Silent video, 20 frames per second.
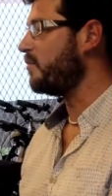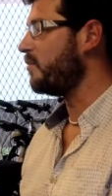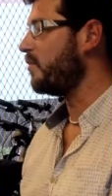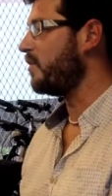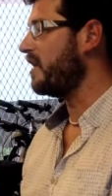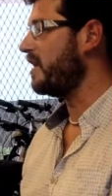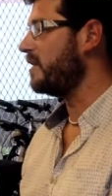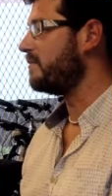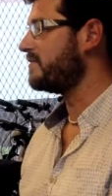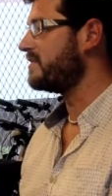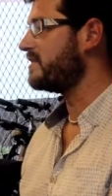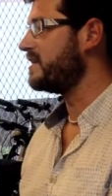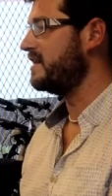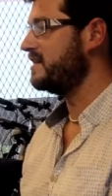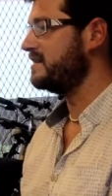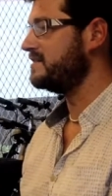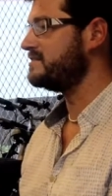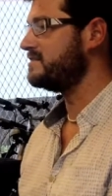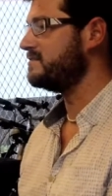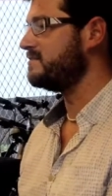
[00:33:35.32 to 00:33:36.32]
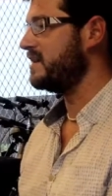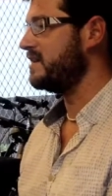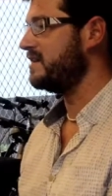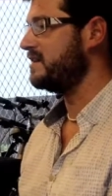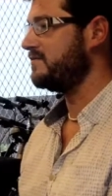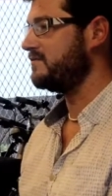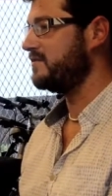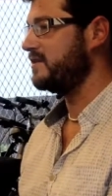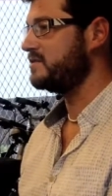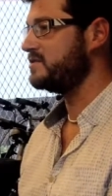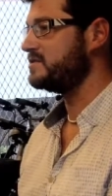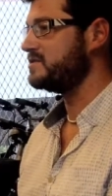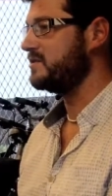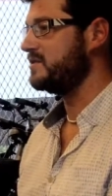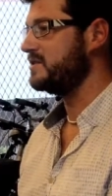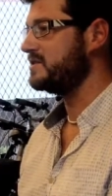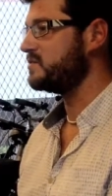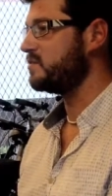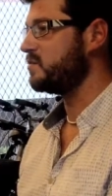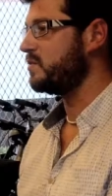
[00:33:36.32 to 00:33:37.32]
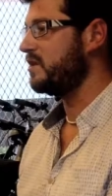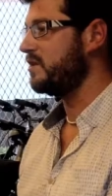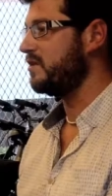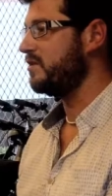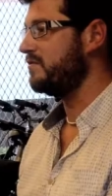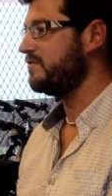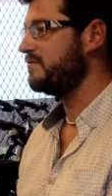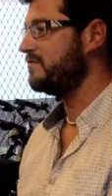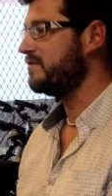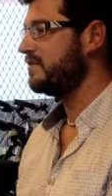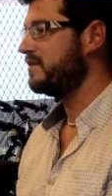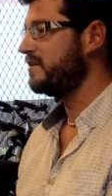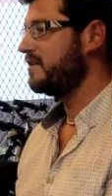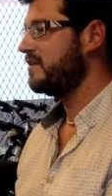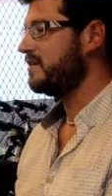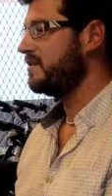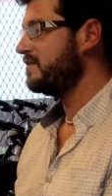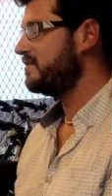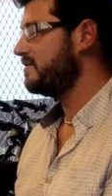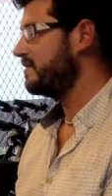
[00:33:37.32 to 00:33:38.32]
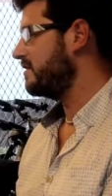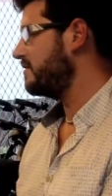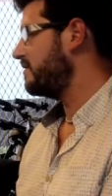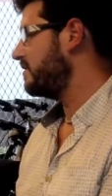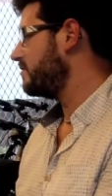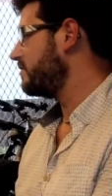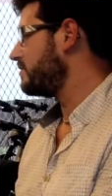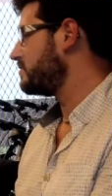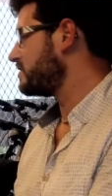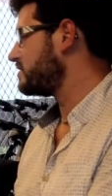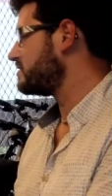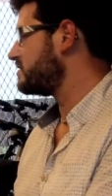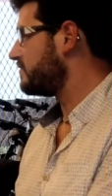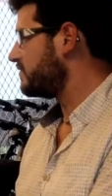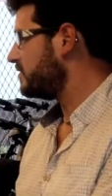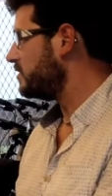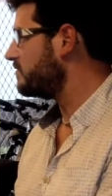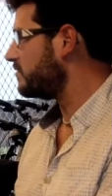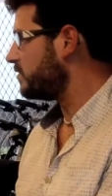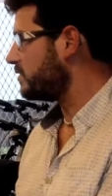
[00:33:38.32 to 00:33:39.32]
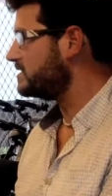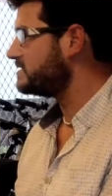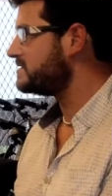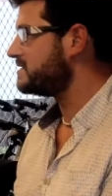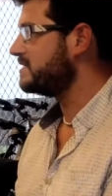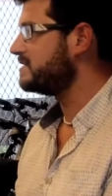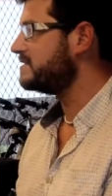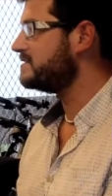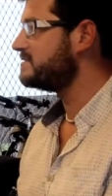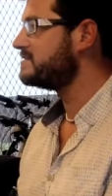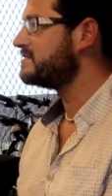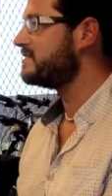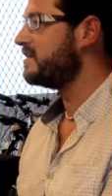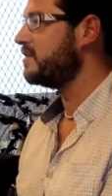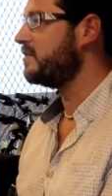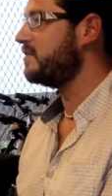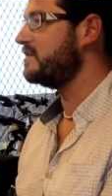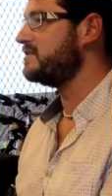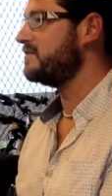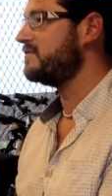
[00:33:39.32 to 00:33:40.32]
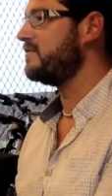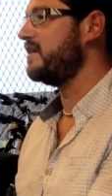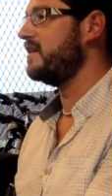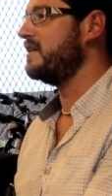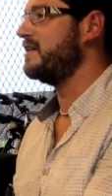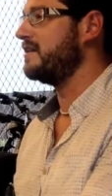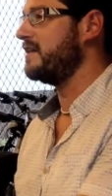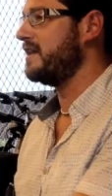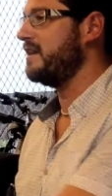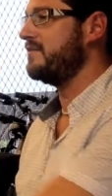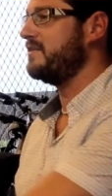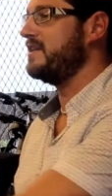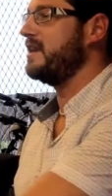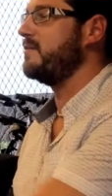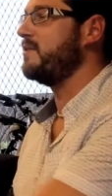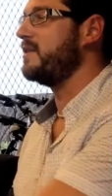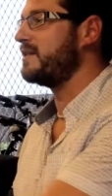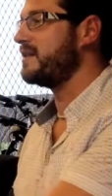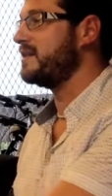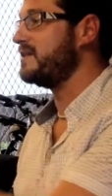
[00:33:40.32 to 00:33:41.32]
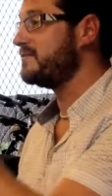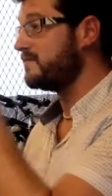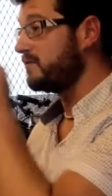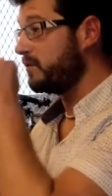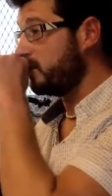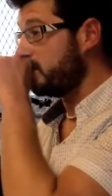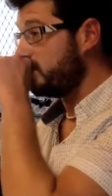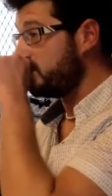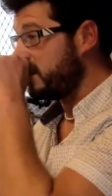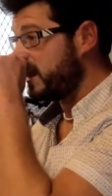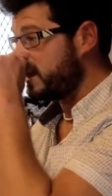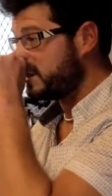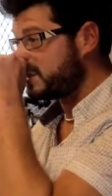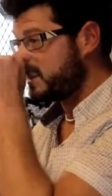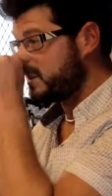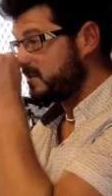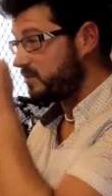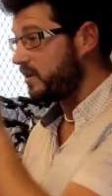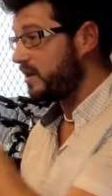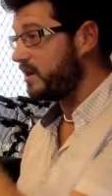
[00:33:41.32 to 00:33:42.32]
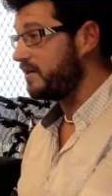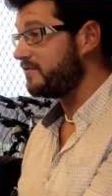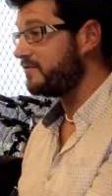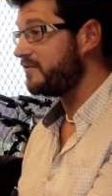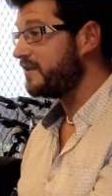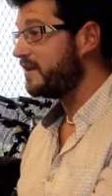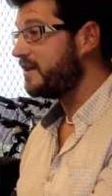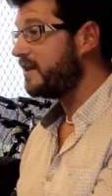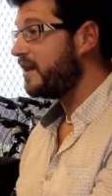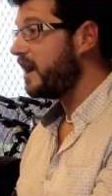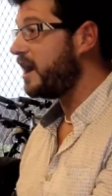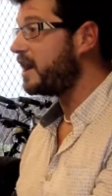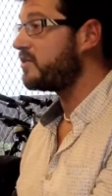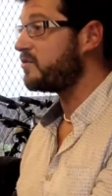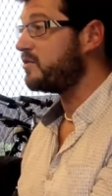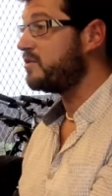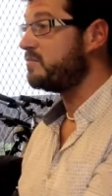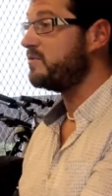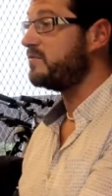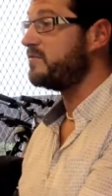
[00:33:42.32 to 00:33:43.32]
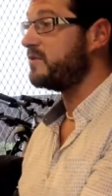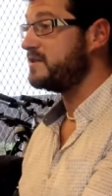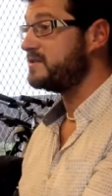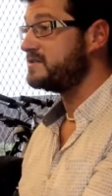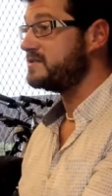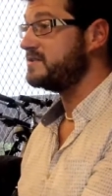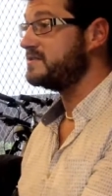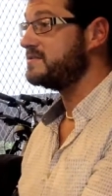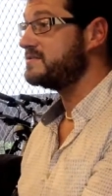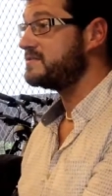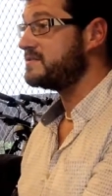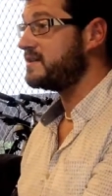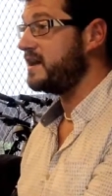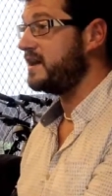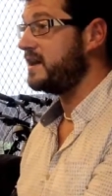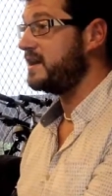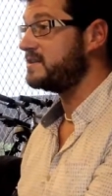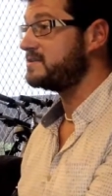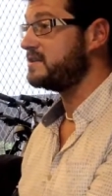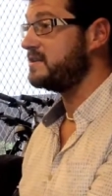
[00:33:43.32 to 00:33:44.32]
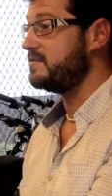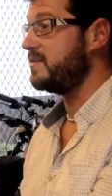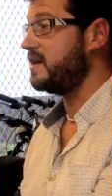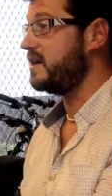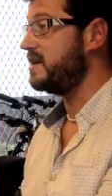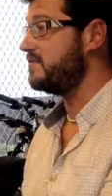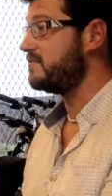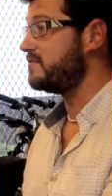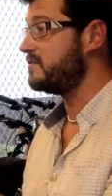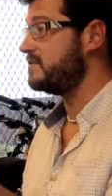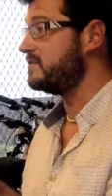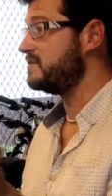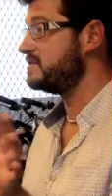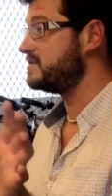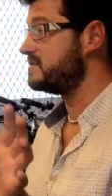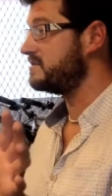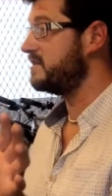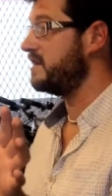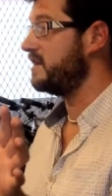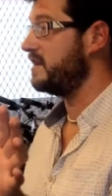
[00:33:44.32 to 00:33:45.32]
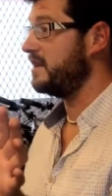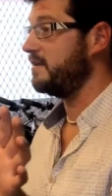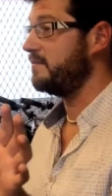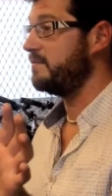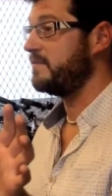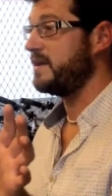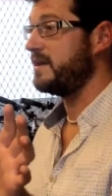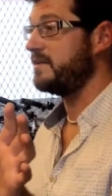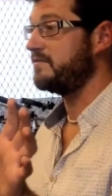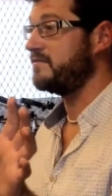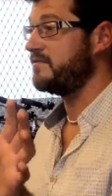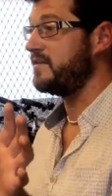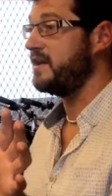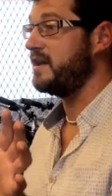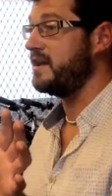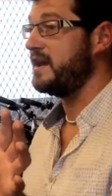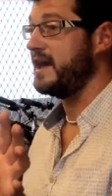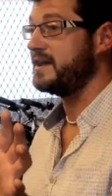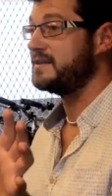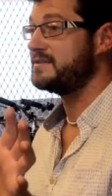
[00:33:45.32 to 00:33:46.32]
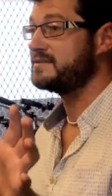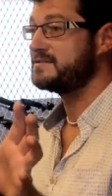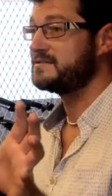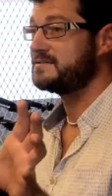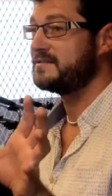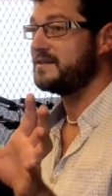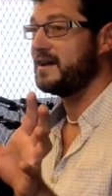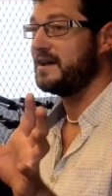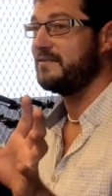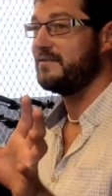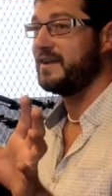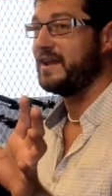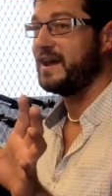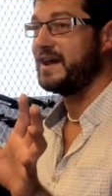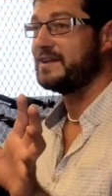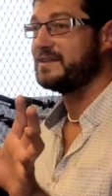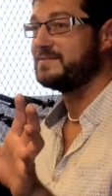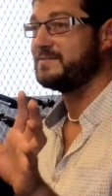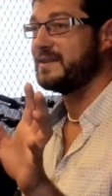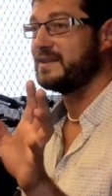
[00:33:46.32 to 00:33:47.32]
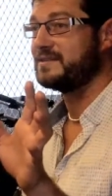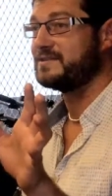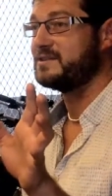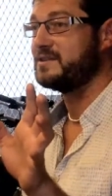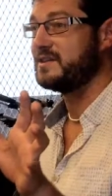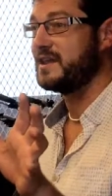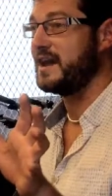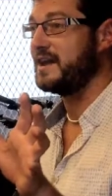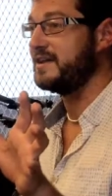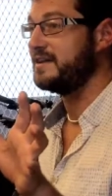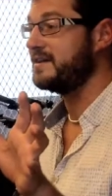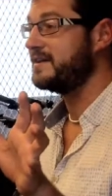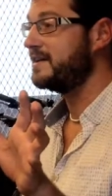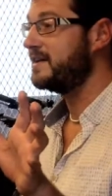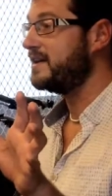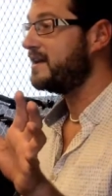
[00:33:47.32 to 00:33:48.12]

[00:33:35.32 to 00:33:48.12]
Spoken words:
What I'm keen to be in the future is one of, you know, not just a few voices who are defining how the network goes forward, but actually one of a group of voices, and actually my influence in it being far less than it has been to date.